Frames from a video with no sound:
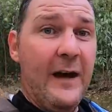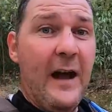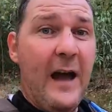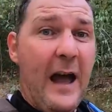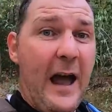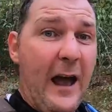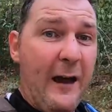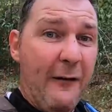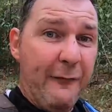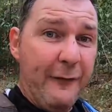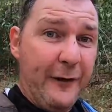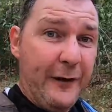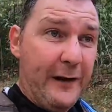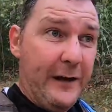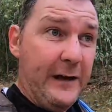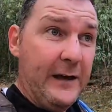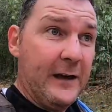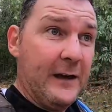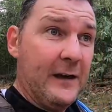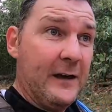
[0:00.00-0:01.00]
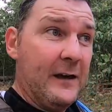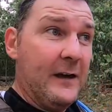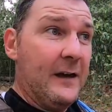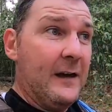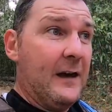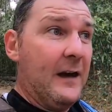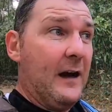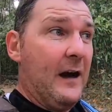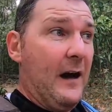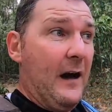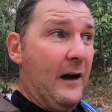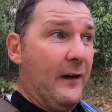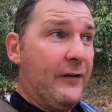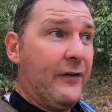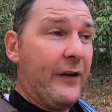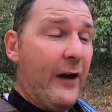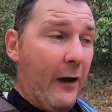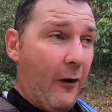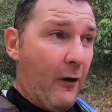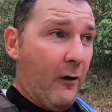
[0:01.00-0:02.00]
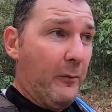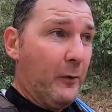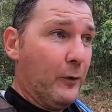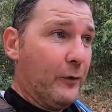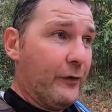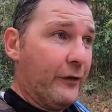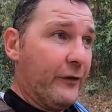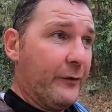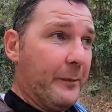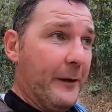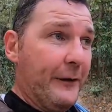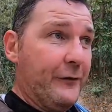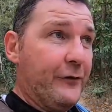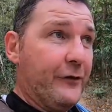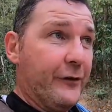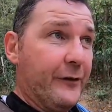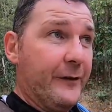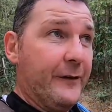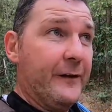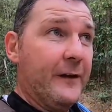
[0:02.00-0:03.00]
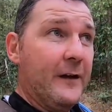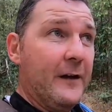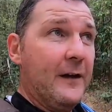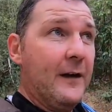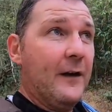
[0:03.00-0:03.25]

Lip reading: heavy, terrible suspension.